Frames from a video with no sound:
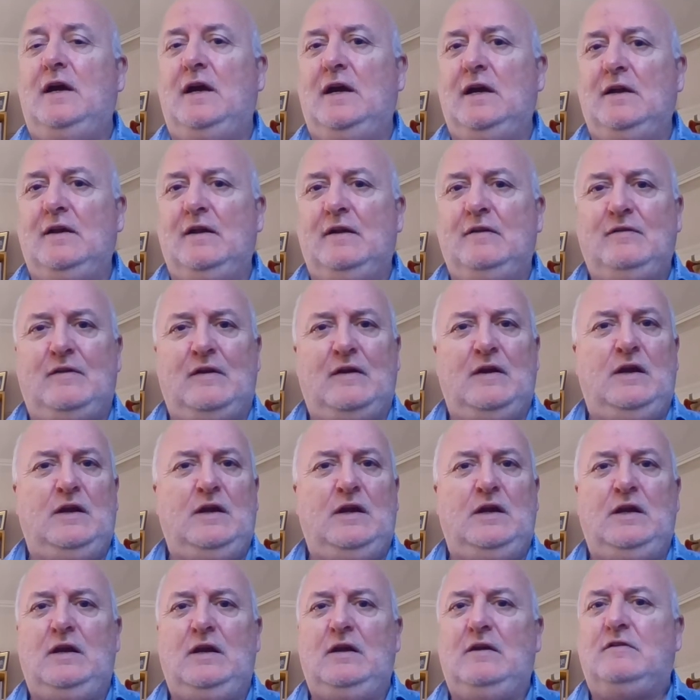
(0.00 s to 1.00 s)
in
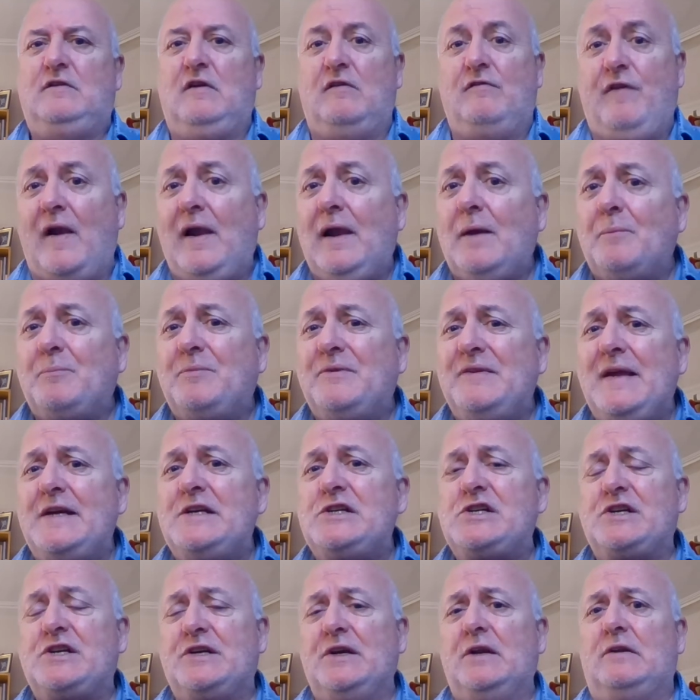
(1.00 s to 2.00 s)
the developed
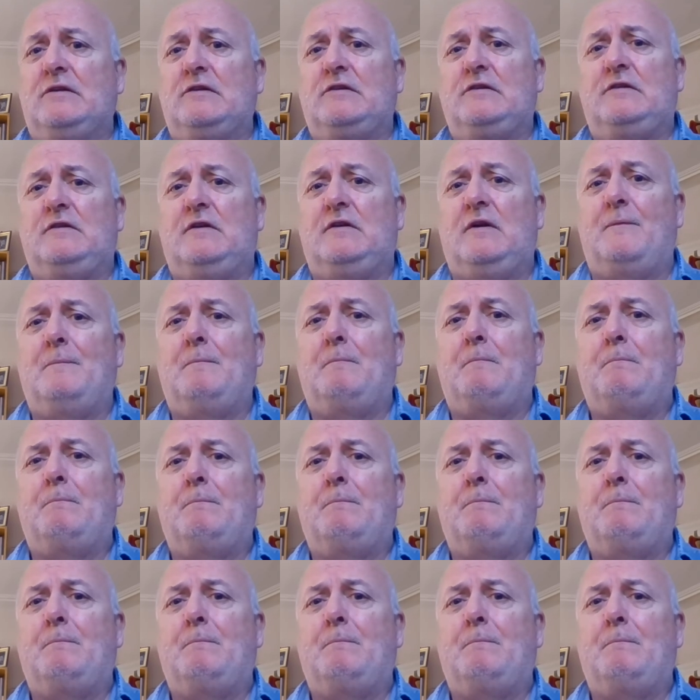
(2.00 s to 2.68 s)
nations,